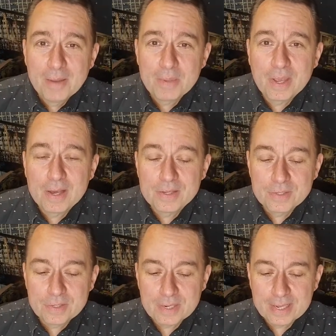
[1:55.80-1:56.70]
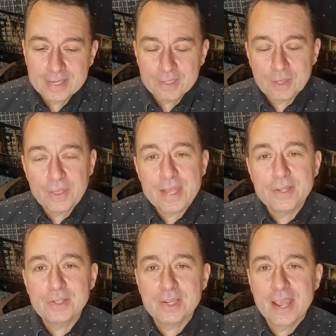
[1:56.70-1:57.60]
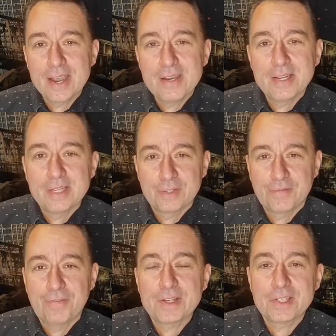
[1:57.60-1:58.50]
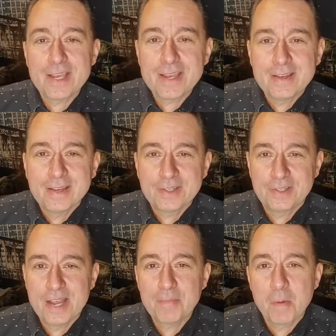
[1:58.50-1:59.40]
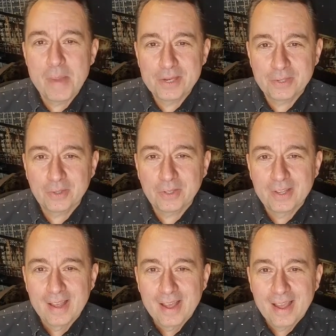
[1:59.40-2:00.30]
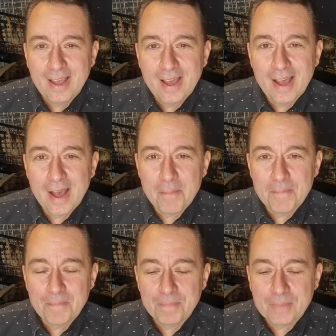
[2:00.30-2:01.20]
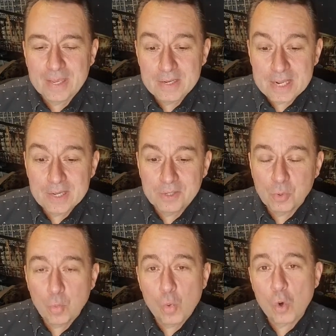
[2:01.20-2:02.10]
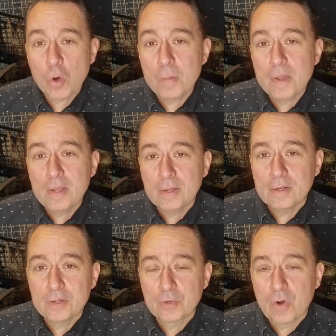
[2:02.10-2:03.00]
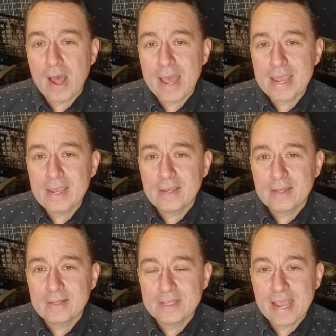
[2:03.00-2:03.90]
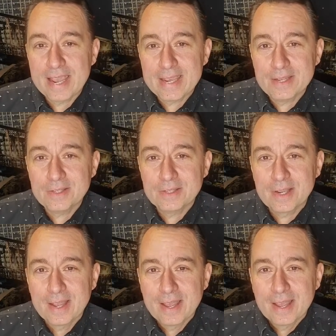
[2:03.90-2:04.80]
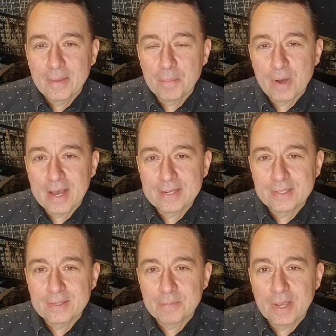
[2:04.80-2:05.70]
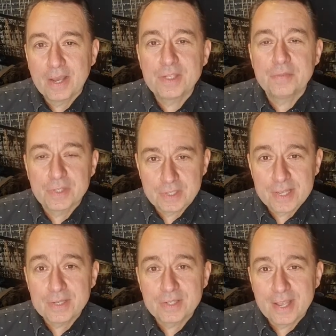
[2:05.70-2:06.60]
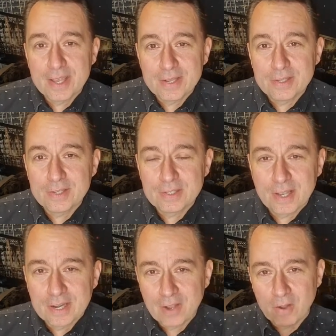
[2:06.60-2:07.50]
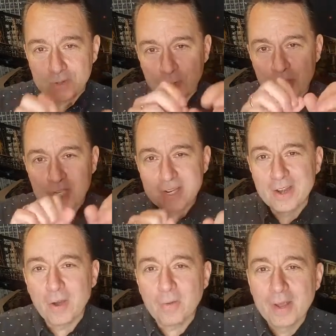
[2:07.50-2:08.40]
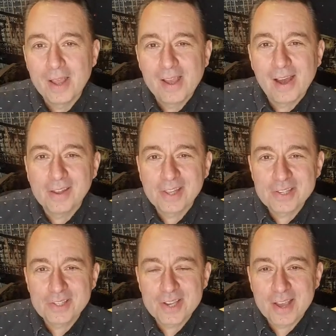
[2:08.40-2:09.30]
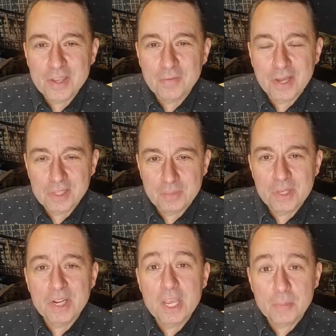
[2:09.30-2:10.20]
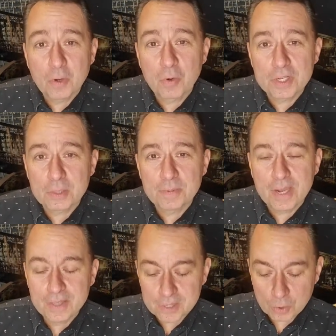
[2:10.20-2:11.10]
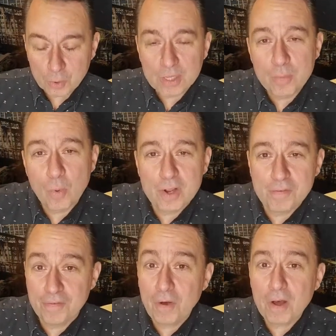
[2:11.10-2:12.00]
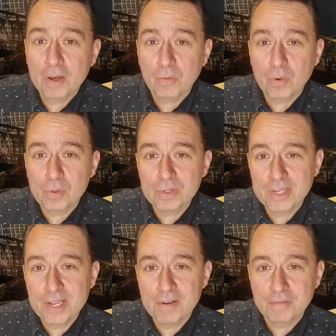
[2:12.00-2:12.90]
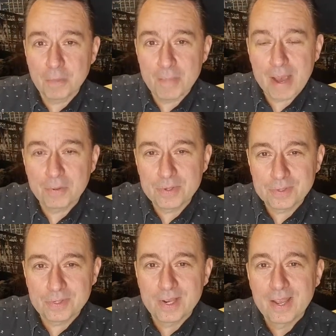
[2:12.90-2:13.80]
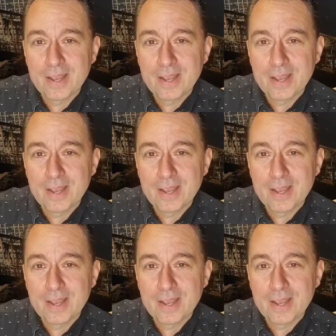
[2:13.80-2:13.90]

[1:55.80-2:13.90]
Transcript: because it's thin-skinned, it's fussy, it's temperamental. It needs the warm, dry days, but because of its thin skins, it's going to get all squishy, unless you've got something to keep it crisp. And this early morning fog rolls in from the mountains,